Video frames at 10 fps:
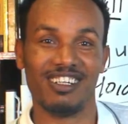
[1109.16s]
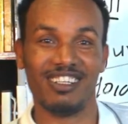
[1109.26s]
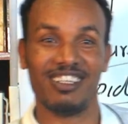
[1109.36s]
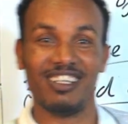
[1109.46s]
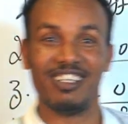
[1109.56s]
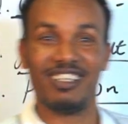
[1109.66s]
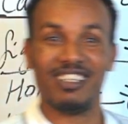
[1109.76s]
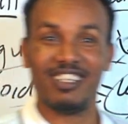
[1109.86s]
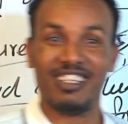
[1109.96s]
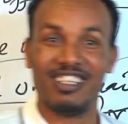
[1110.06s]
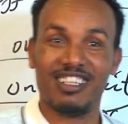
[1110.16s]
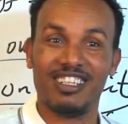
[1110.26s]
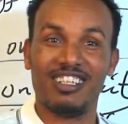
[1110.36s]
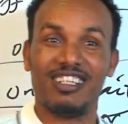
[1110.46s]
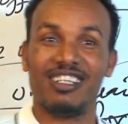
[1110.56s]
Do up your jacket. It's
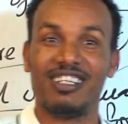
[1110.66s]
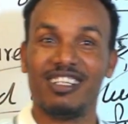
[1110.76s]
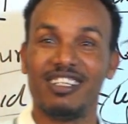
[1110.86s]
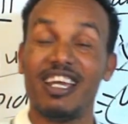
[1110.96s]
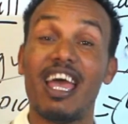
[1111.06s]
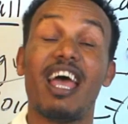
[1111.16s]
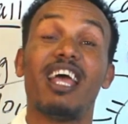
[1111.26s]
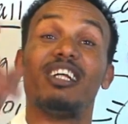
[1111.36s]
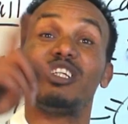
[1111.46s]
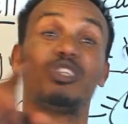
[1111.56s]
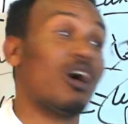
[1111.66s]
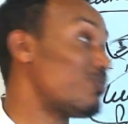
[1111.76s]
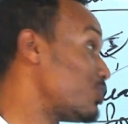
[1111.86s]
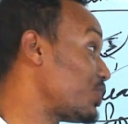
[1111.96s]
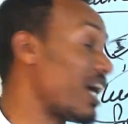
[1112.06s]
cold outside. Hey, do up
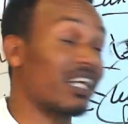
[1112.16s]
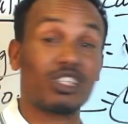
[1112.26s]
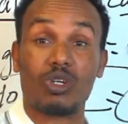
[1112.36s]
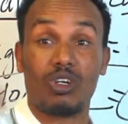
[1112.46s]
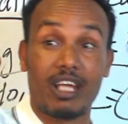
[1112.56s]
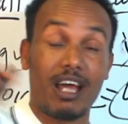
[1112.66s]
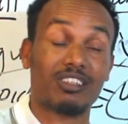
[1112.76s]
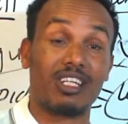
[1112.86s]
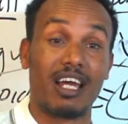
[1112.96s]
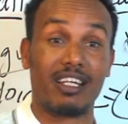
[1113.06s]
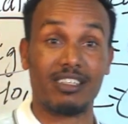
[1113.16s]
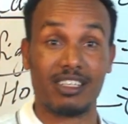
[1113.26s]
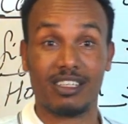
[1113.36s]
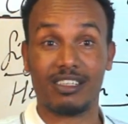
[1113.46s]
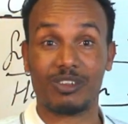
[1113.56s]
your jacket. It's cold outside,
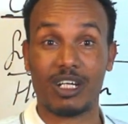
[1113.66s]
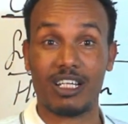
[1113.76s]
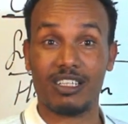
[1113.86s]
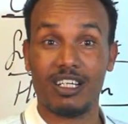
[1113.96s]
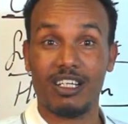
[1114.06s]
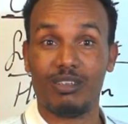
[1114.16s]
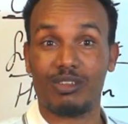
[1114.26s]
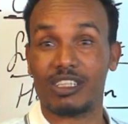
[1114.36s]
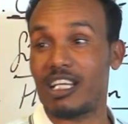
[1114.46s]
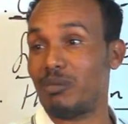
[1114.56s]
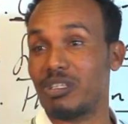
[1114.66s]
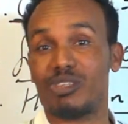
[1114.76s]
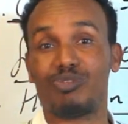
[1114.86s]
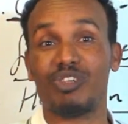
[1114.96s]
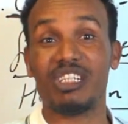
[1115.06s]
nigga. All right? For example, it's
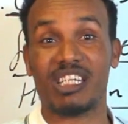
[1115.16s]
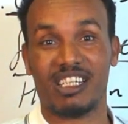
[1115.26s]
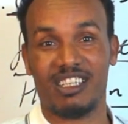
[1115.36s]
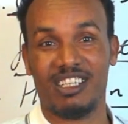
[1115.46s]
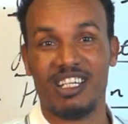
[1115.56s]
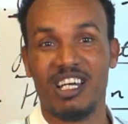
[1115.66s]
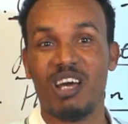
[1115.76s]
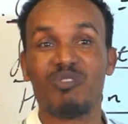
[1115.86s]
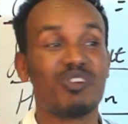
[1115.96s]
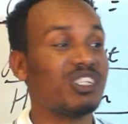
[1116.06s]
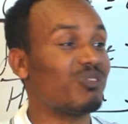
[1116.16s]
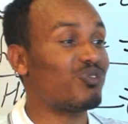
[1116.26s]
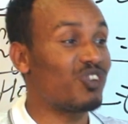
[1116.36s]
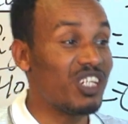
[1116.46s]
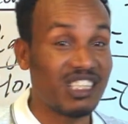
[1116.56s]
freezing. If it's
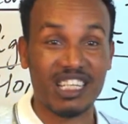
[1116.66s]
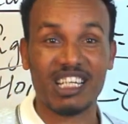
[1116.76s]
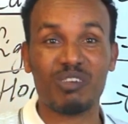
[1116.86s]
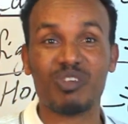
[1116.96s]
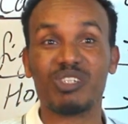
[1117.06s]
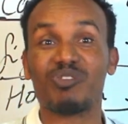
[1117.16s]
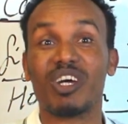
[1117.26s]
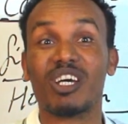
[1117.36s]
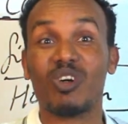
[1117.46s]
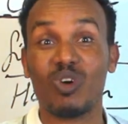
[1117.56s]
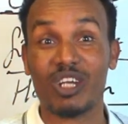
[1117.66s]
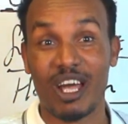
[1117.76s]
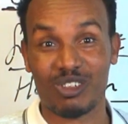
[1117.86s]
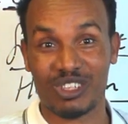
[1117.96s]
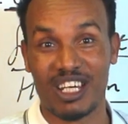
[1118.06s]
freezing, if it is very cold
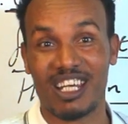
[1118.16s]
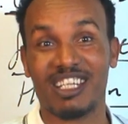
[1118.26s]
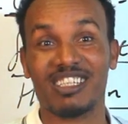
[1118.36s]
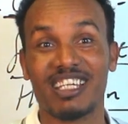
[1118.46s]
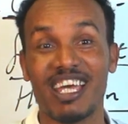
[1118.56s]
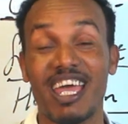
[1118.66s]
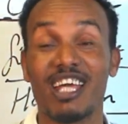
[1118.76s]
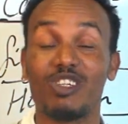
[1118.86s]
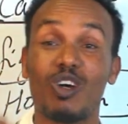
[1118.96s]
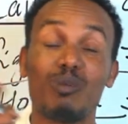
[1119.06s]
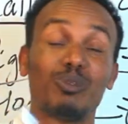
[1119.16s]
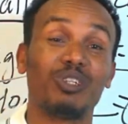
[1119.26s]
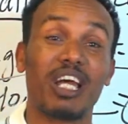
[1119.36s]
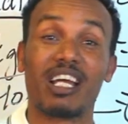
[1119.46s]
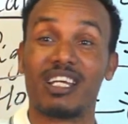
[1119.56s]
outside, and they say, hey, do up your
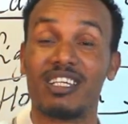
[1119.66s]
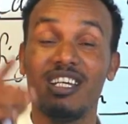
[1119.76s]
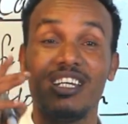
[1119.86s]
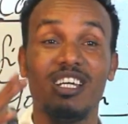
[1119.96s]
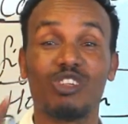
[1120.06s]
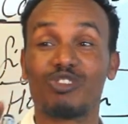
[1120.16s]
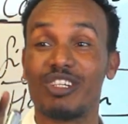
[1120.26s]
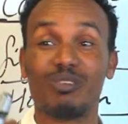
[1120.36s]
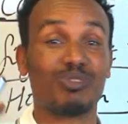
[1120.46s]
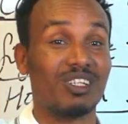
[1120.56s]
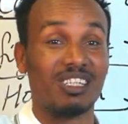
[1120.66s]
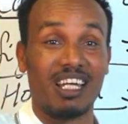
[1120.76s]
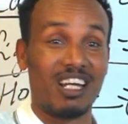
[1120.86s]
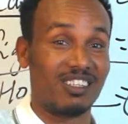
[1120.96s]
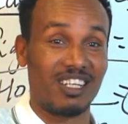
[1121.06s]
jacket. It's really freezing
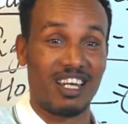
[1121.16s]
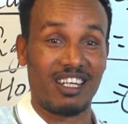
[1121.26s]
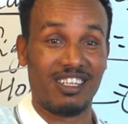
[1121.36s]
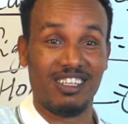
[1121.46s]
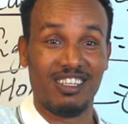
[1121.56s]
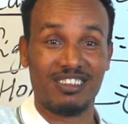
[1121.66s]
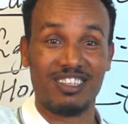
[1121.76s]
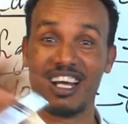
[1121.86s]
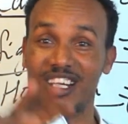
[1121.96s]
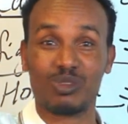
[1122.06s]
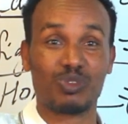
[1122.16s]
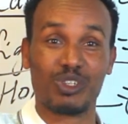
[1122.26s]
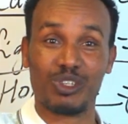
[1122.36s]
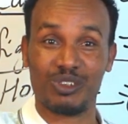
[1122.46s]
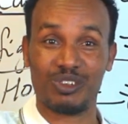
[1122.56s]
outside. It's not good for
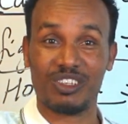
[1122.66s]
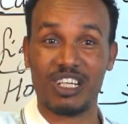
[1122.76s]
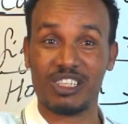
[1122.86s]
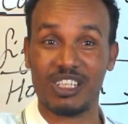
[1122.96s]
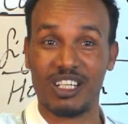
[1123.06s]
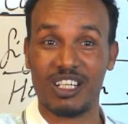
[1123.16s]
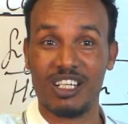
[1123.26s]
you. Yes or no?